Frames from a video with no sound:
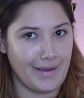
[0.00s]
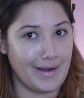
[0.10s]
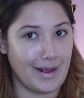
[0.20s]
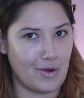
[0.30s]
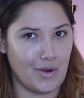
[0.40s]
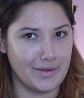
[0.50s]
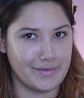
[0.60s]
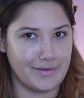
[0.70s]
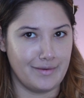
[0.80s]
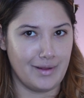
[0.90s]
and I
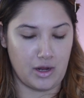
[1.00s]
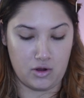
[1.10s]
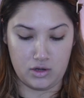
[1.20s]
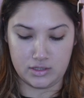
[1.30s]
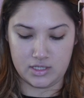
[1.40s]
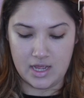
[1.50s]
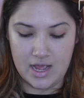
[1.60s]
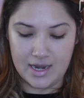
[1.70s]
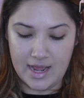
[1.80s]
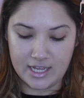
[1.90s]
can't, girl, I can't.
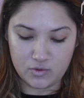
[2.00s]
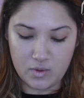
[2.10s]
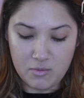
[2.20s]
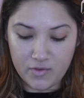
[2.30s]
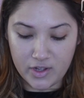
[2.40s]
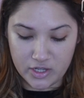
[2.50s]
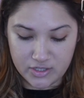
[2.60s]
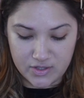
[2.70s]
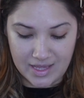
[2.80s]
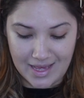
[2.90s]
Next, we're moving on to the